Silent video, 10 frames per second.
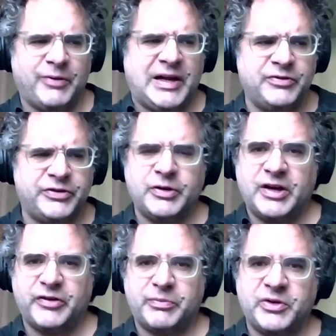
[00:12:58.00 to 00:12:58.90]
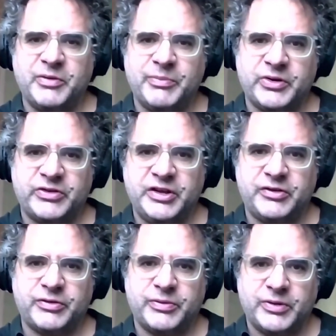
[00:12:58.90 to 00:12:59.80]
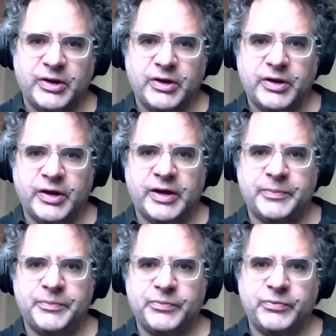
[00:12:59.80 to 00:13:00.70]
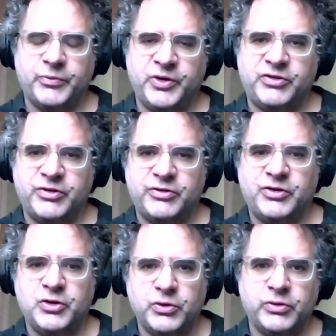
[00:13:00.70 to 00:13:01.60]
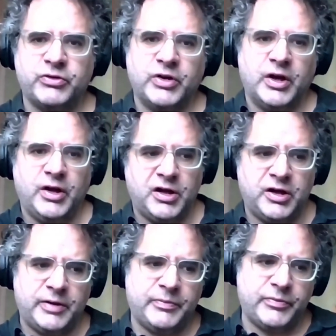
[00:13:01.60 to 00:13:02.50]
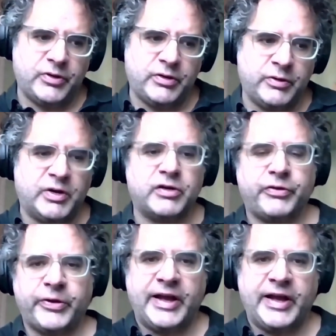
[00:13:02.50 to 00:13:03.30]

around two and a half million books each, um, which is huge. Um, the wonderful